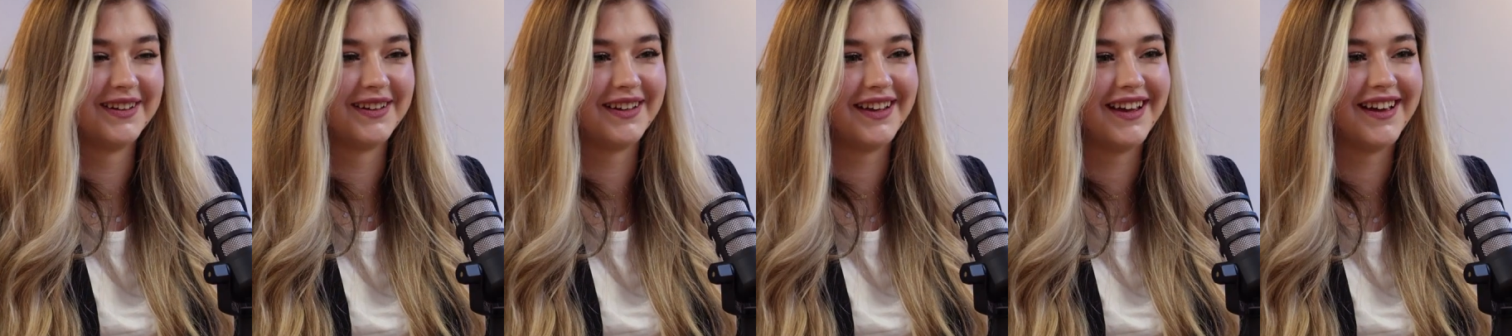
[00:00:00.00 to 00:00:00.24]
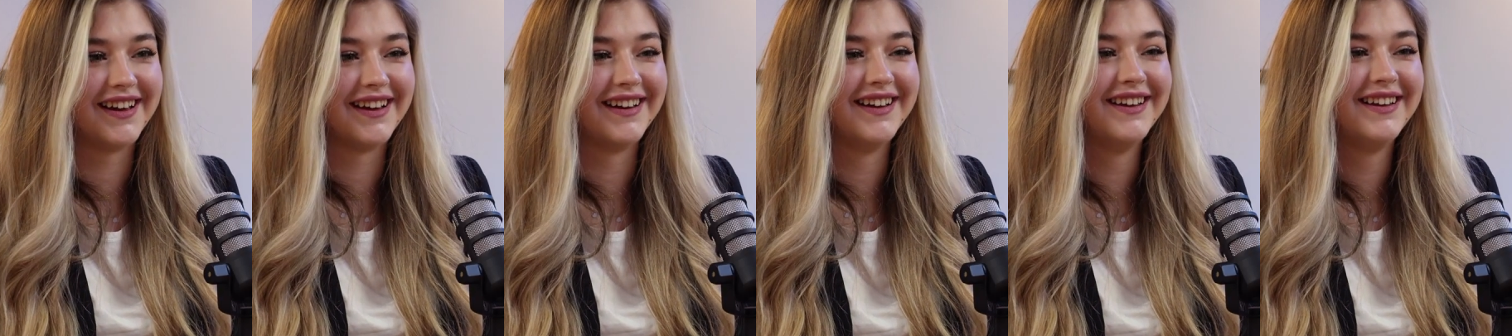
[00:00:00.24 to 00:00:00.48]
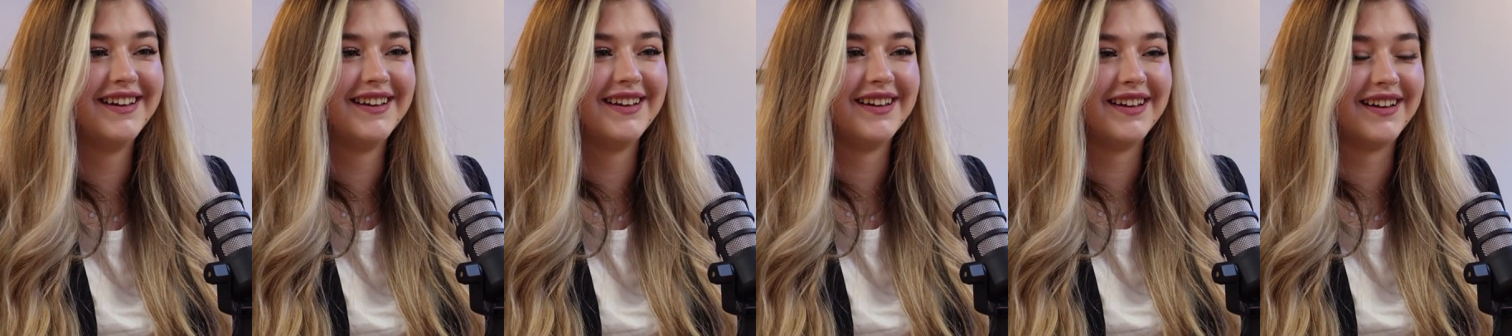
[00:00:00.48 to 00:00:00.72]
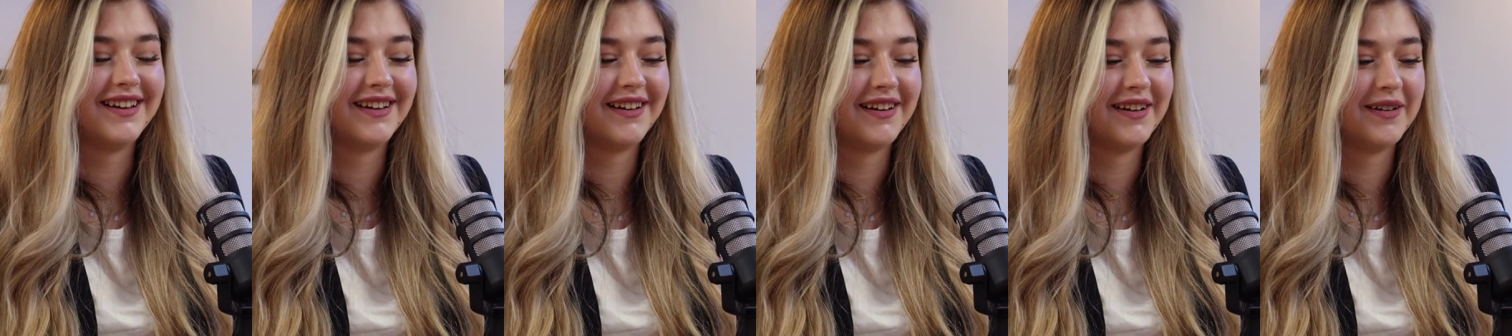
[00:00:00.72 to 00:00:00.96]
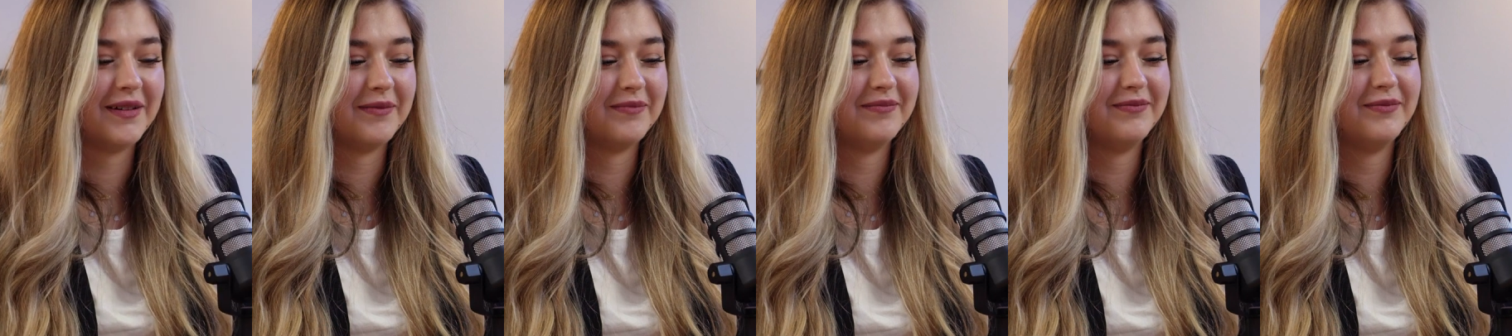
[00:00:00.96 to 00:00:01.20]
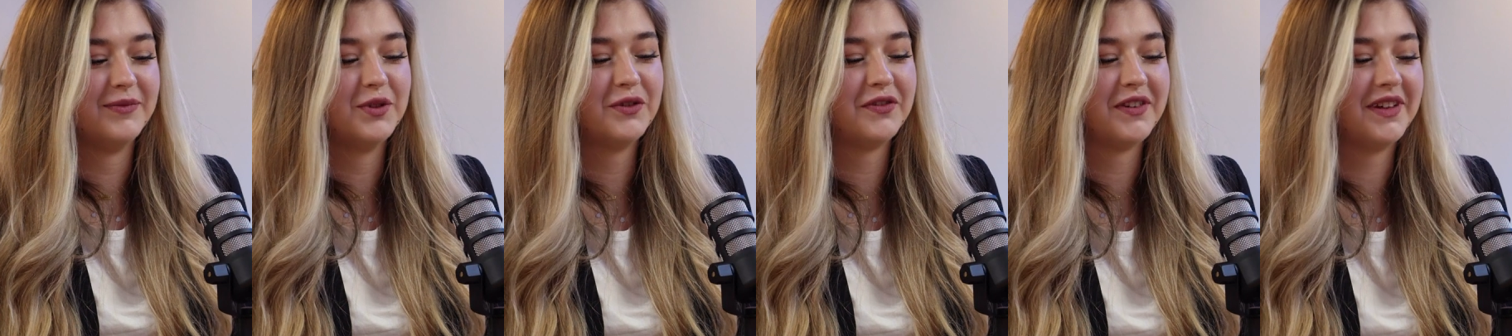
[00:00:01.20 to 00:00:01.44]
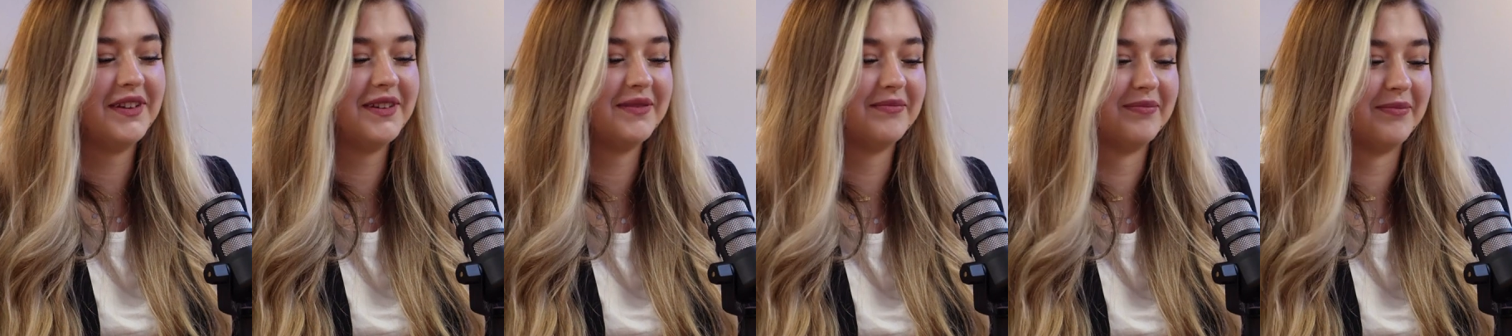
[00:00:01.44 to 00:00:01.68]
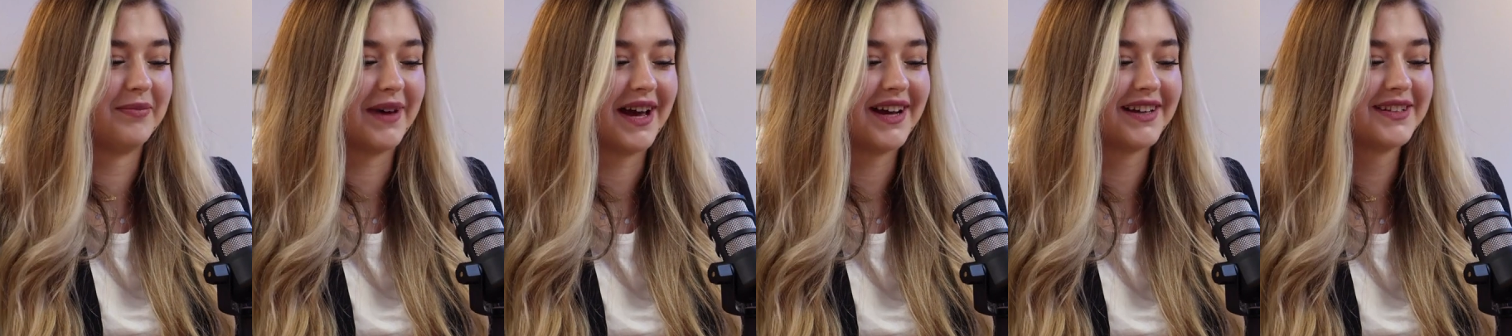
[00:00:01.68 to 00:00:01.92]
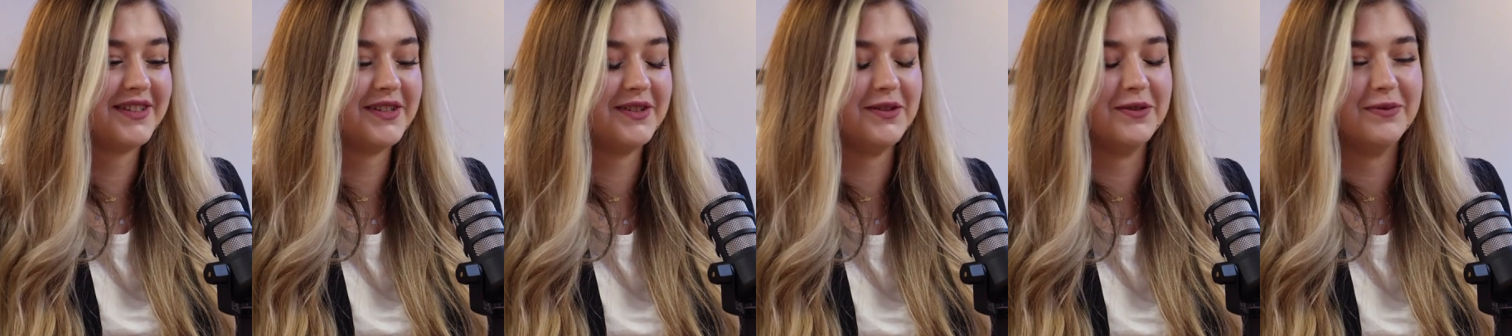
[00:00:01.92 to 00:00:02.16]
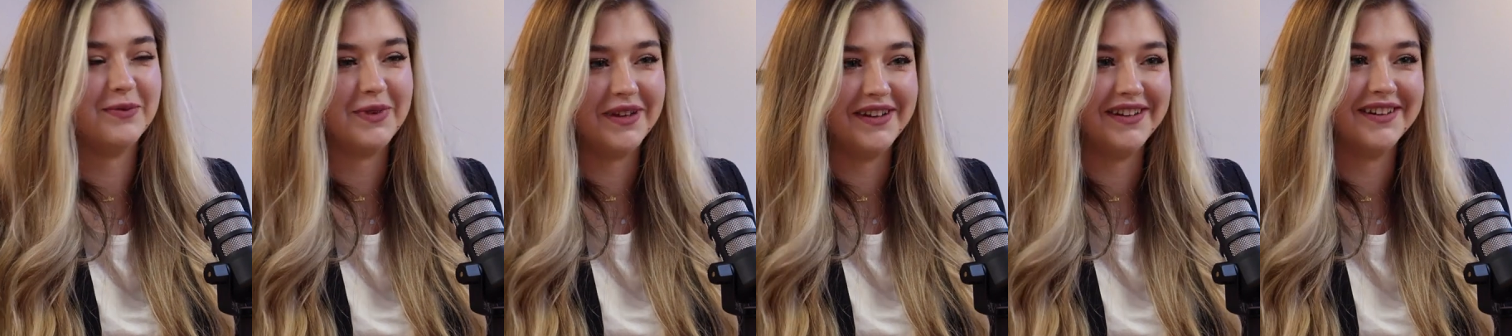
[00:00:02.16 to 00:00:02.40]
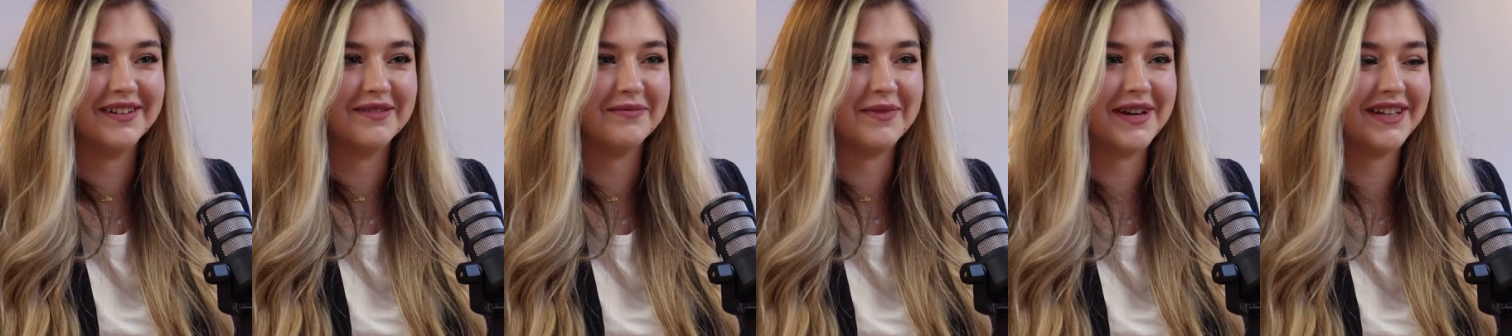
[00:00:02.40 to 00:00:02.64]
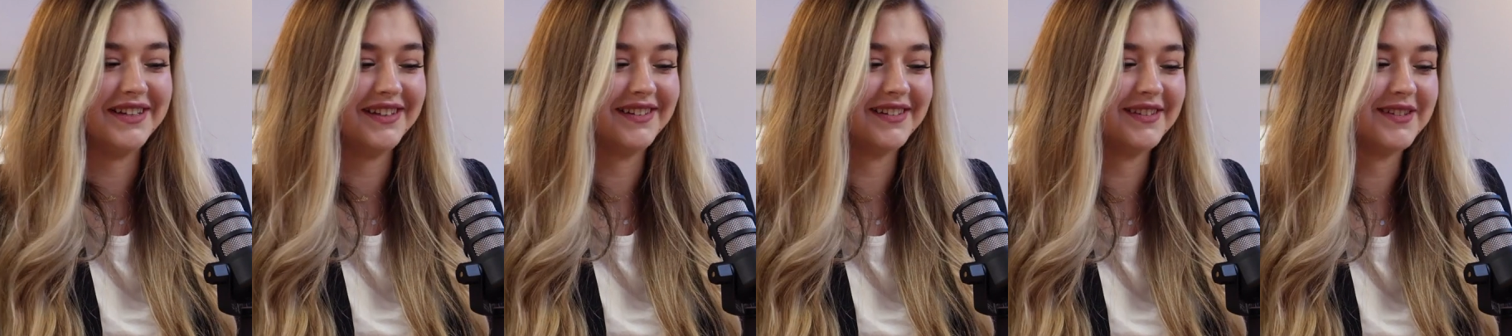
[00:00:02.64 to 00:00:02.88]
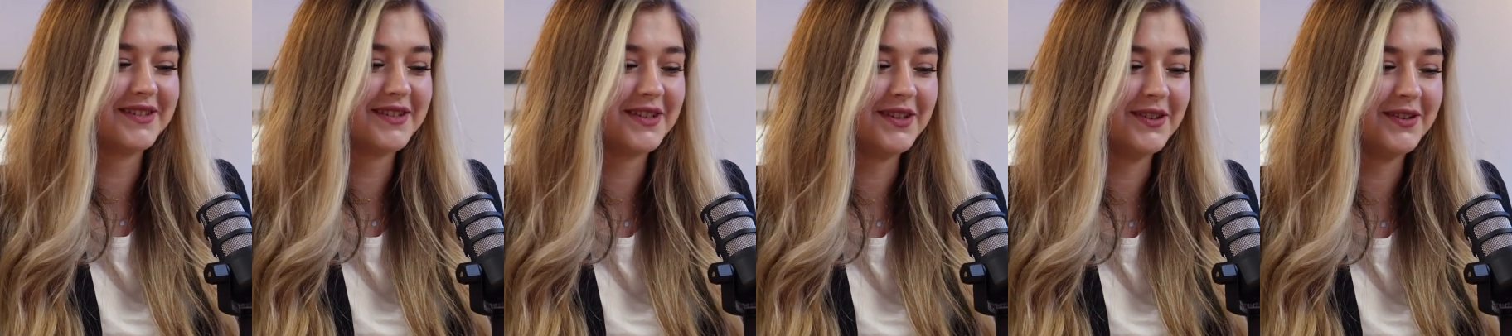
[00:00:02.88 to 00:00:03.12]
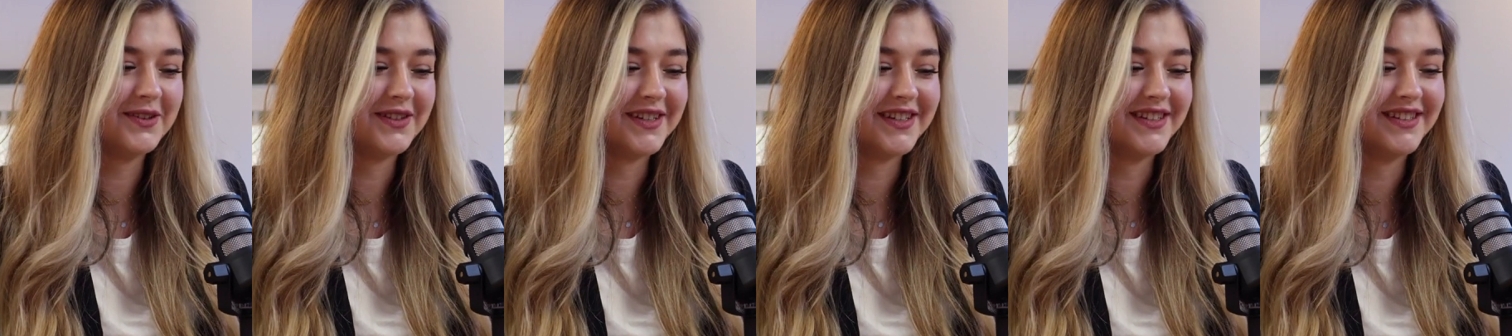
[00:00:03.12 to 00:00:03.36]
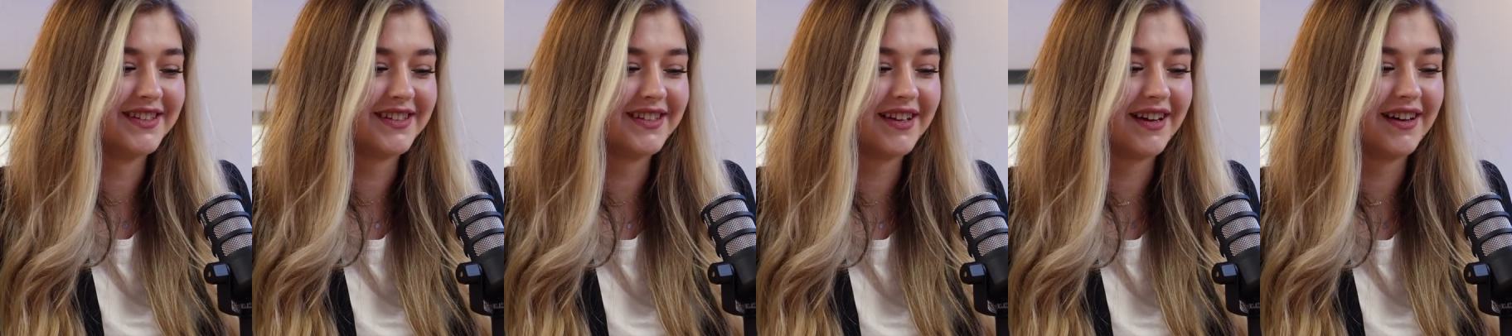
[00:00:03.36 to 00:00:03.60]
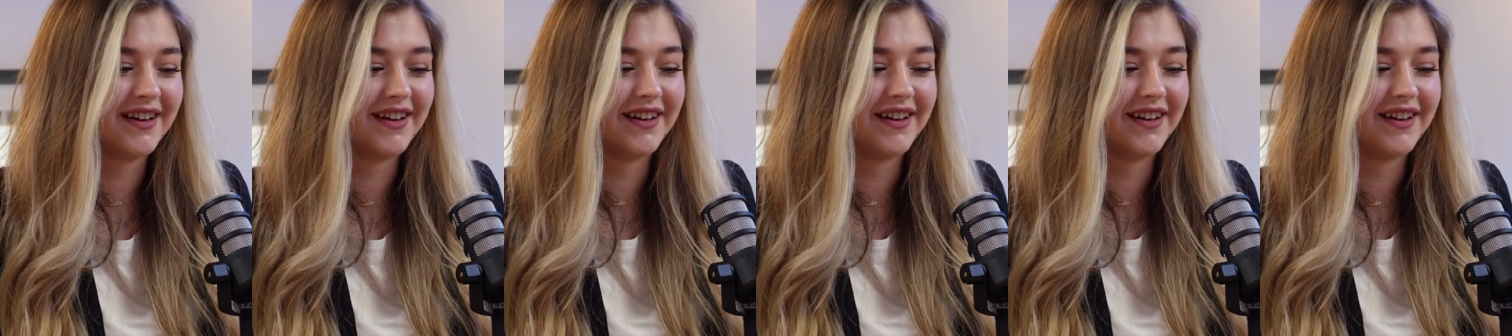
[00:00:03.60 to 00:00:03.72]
Yeah. Moving back to being a medical student,